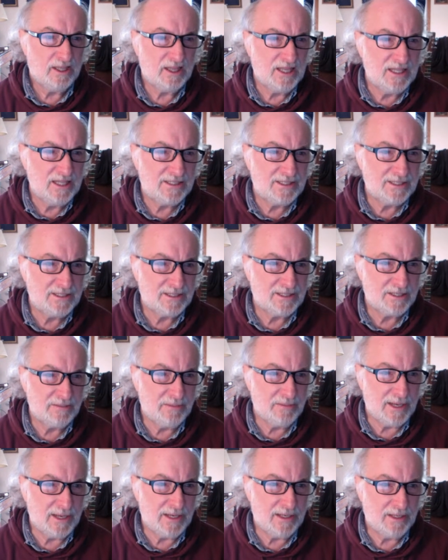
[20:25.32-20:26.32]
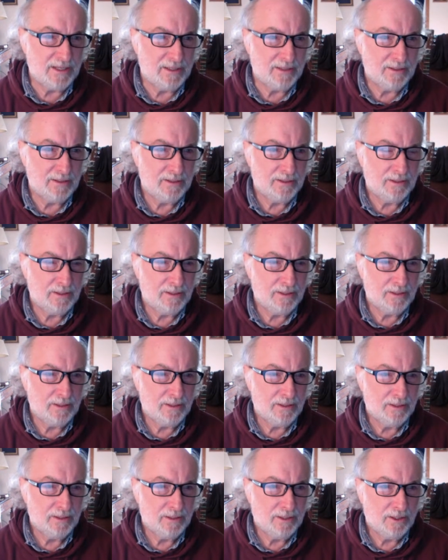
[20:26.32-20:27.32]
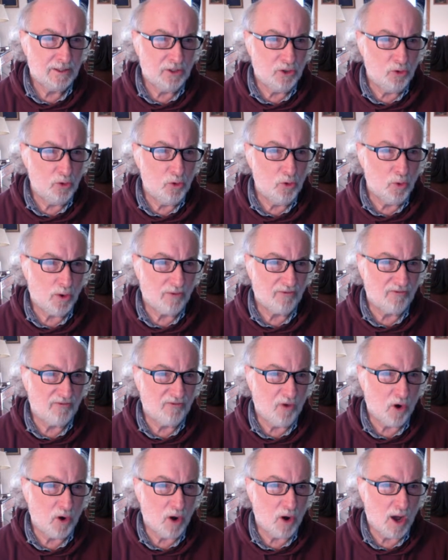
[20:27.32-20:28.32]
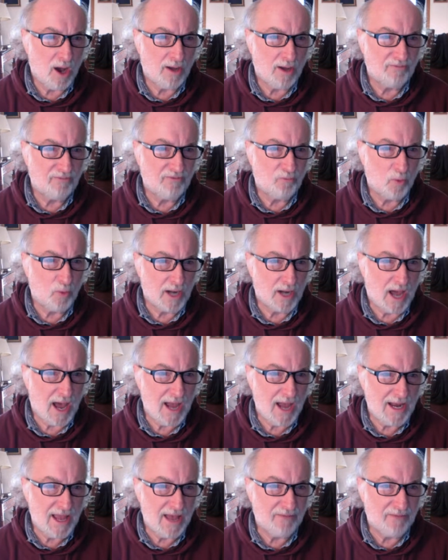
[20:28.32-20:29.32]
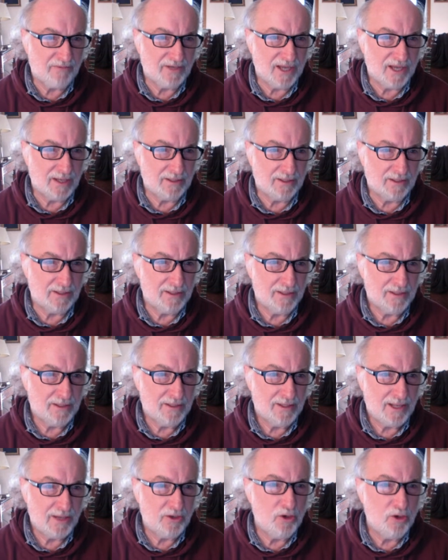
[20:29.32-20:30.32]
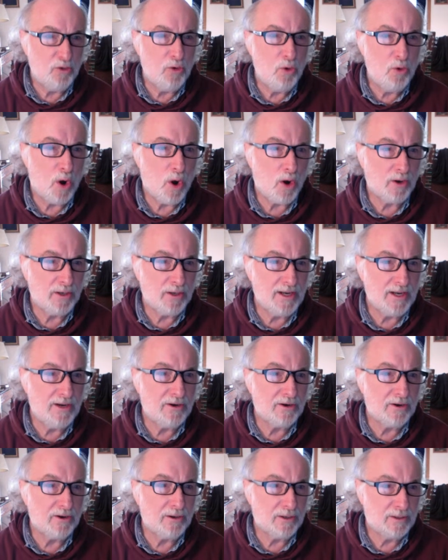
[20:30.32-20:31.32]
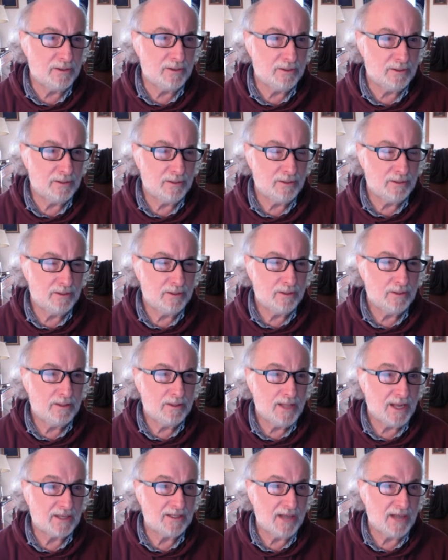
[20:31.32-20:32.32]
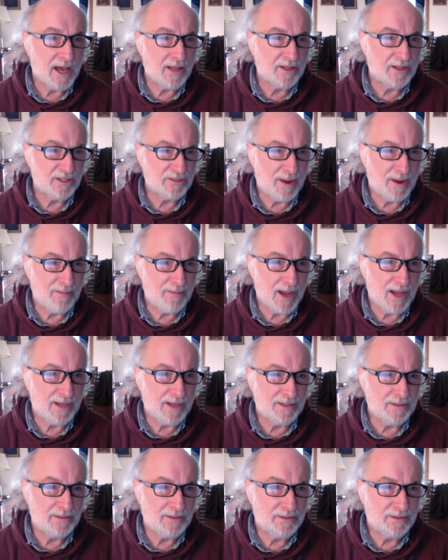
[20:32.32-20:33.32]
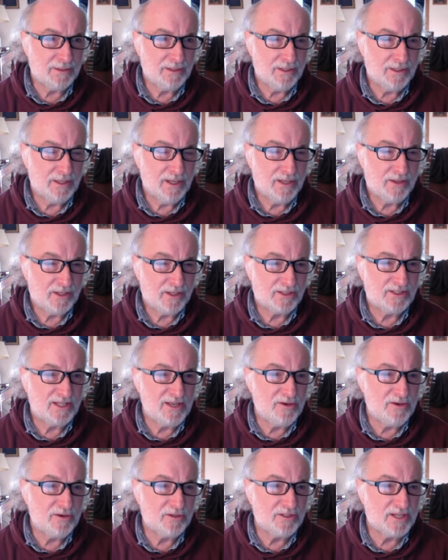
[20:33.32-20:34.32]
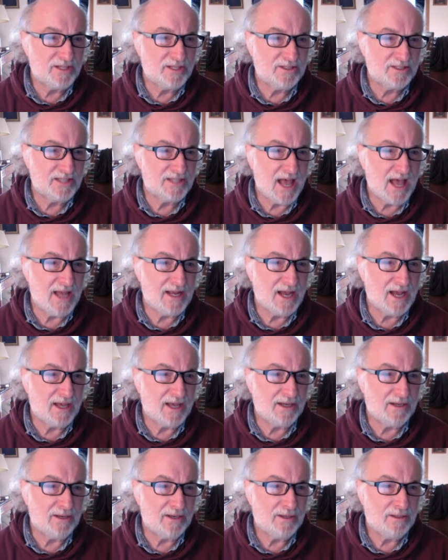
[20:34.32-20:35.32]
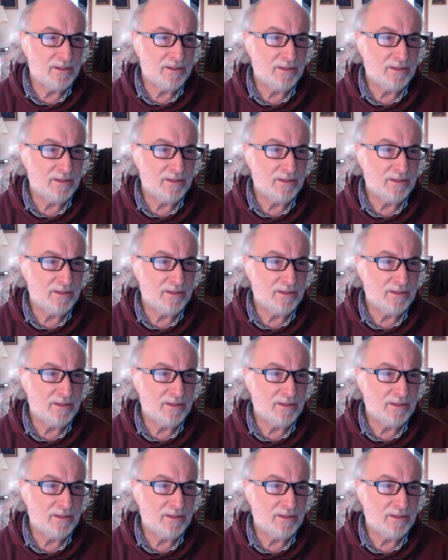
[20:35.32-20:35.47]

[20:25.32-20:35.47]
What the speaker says: listen to me, you who are far off, what I have done, and you who are near, acknowledge my might. The sinners in Zion